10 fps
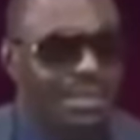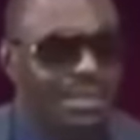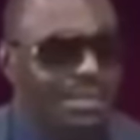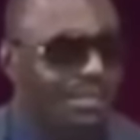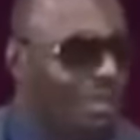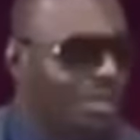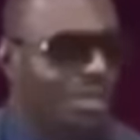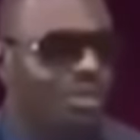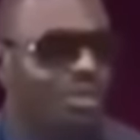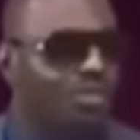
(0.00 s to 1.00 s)
and when
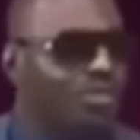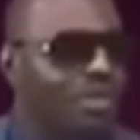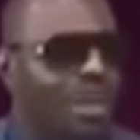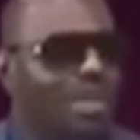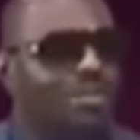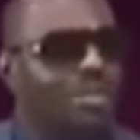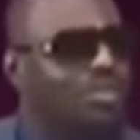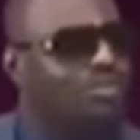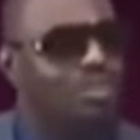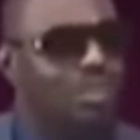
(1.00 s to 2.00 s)
the whole thing about
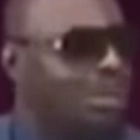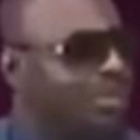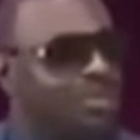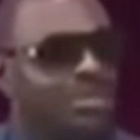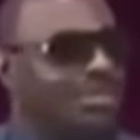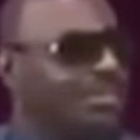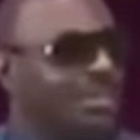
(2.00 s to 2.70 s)
touching people and this